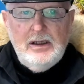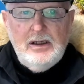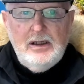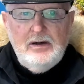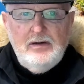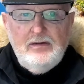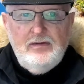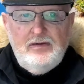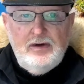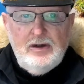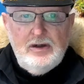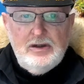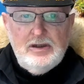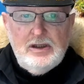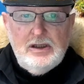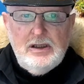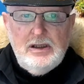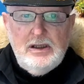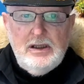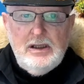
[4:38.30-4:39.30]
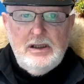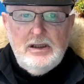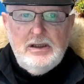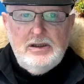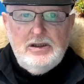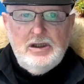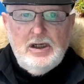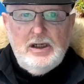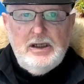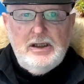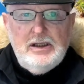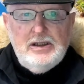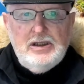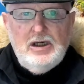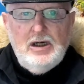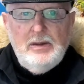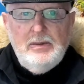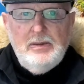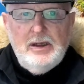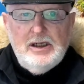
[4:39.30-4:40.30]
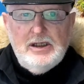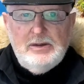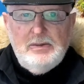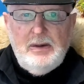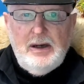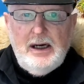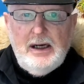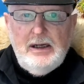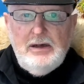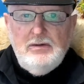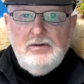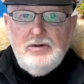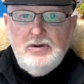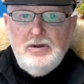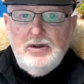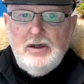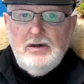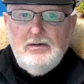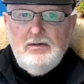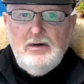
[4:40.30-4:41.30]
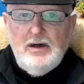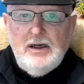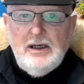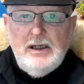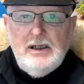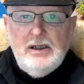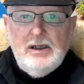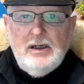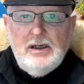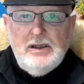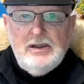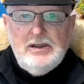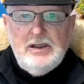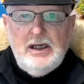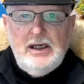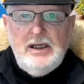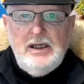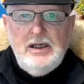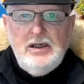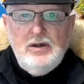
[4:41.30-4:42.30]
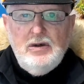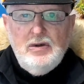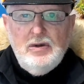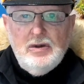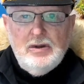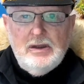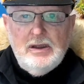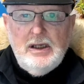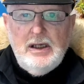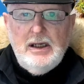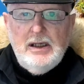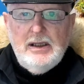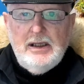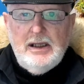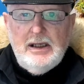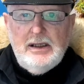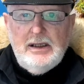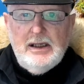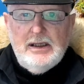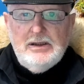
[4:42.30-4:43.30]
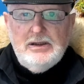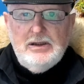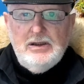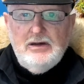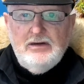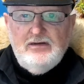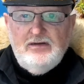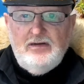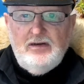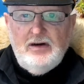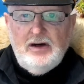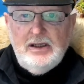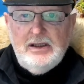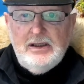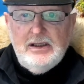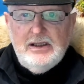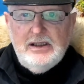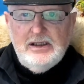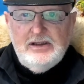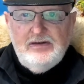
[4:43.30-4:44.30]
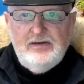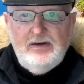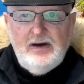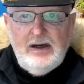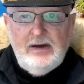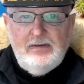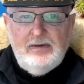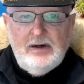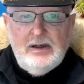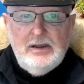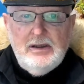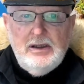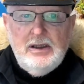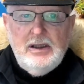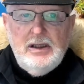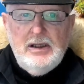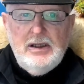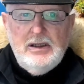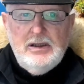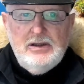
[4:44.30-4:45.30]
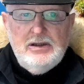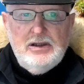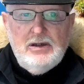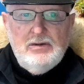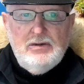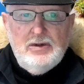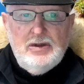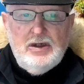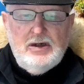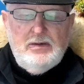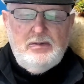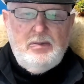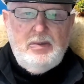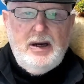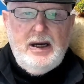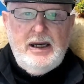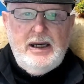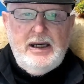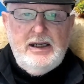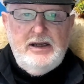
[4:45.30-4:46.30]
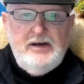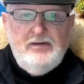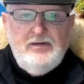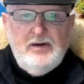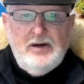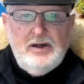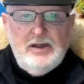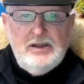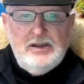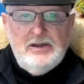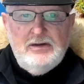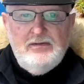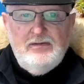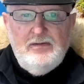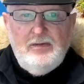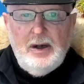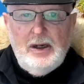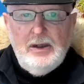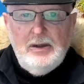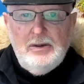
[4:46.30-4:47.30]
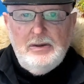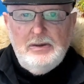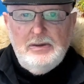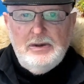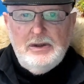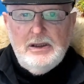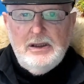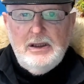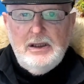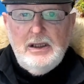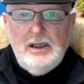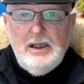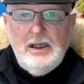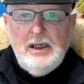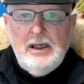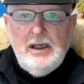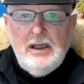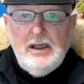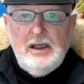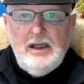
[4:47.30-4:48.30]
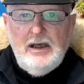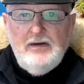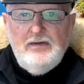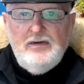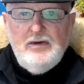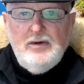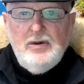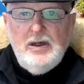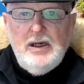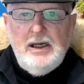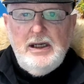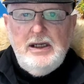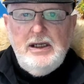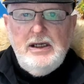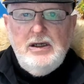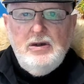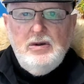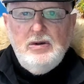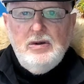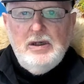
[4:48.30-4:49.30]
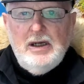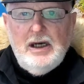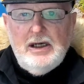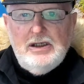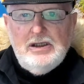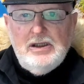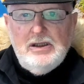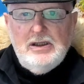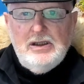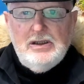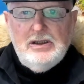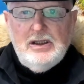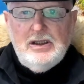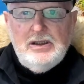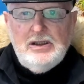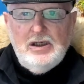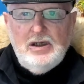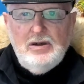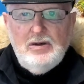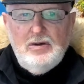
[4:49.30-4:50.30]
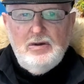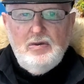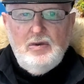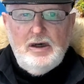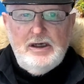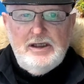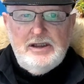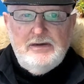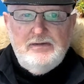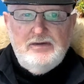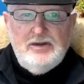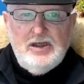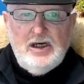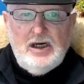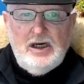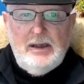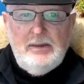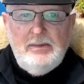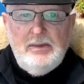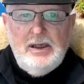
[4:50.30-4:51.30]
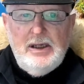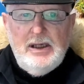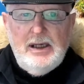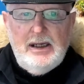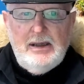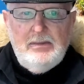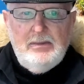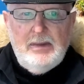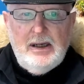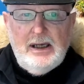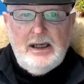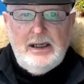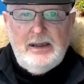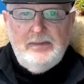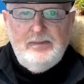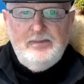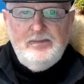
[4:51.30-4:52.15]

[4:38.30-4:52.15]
First, the Chinese Communist Party will not recognize any court that does not find in its favor, so will not pay any fines imposed. Therefore, any court action is a total waste of time and money.